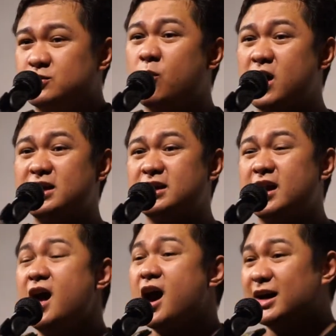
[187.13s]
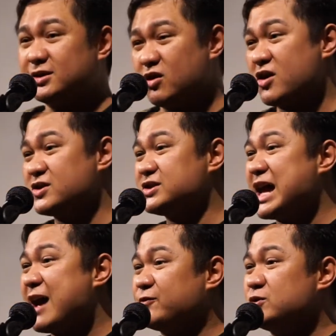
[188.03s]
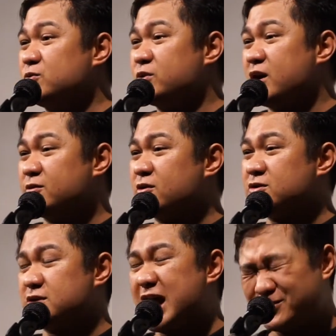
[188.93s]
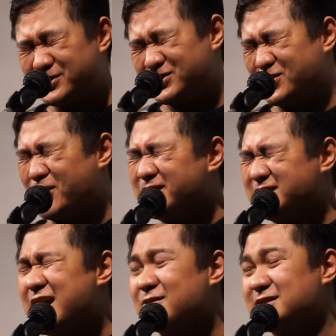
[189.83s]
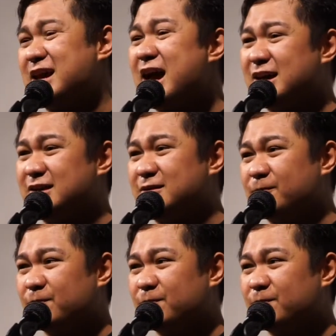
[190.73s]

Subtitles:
One hot August afternoon, the other adults called us outside.